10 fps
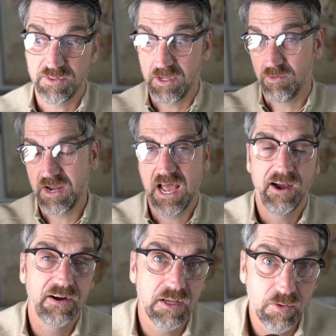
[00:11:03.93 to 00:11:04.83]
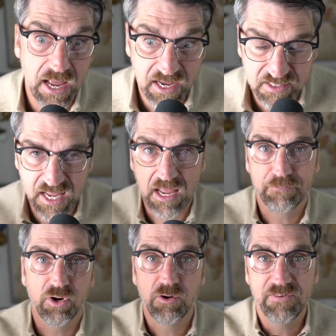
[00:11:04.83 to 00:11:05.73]
you and hire you as a
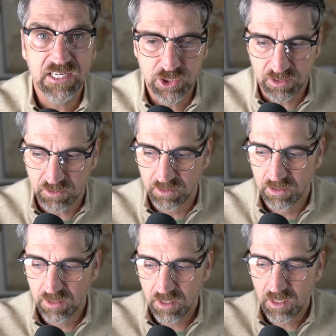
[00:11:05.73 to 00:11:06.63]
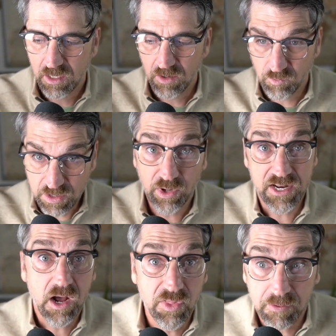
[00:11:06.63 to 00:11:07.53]
professional, we want to
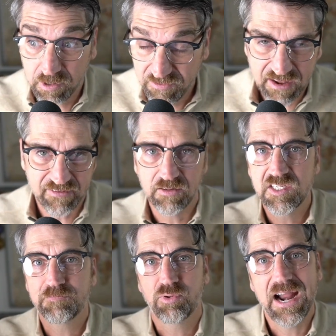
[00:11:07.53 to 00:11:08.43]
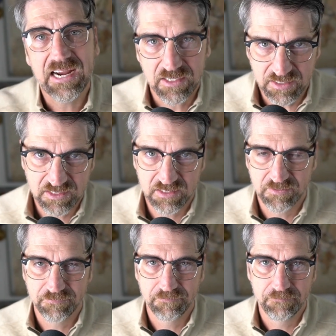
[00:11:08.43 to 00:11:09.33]
know that a professional has practiced.
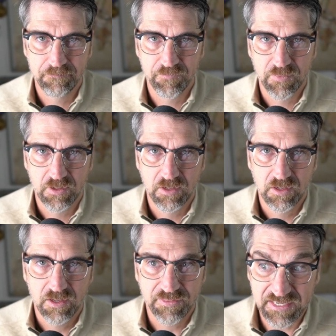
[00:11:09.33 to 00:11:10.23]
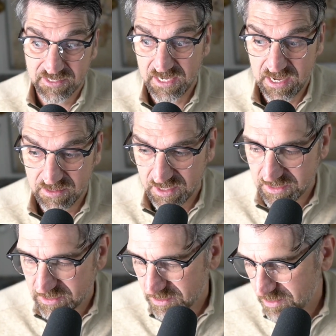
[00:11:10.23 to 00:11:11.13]
They say
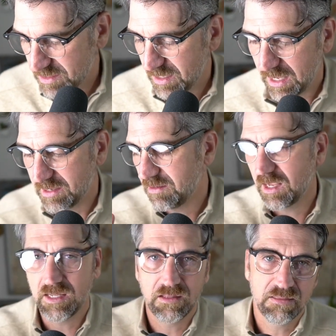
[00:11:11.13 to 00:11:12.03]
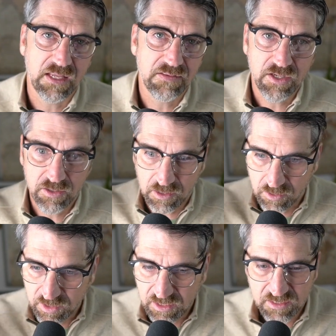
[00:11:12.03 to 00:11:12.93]
that in anything that you do,
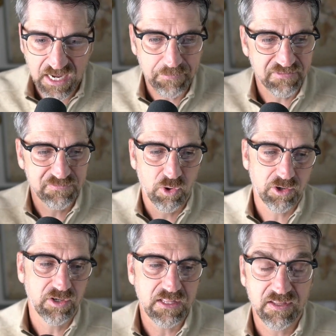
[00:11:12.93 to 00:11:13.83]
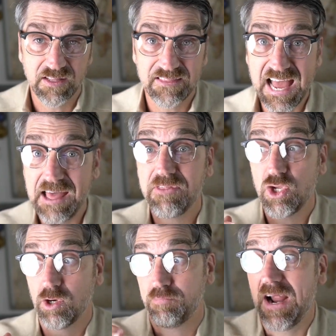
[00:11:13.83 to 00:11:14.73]
in any type of sport or anything like that, that
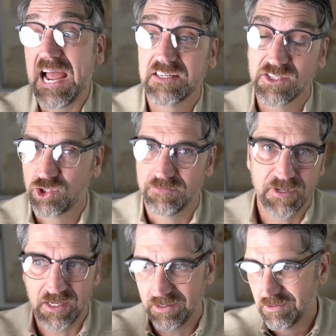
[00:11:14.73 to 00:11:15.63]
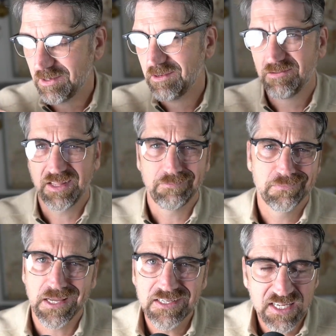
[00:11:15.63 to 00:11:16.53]
your practice should be like
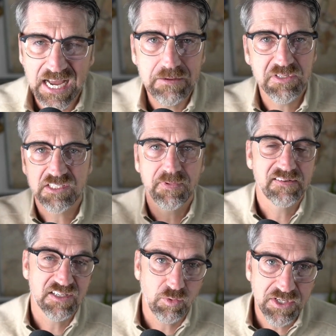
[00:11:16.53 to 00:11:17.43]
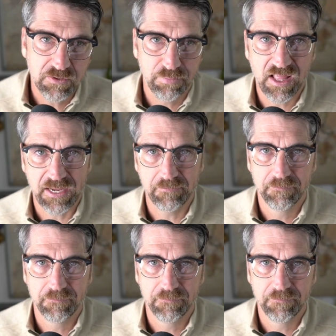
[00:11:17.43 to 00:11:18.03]
10 times as much as what you play.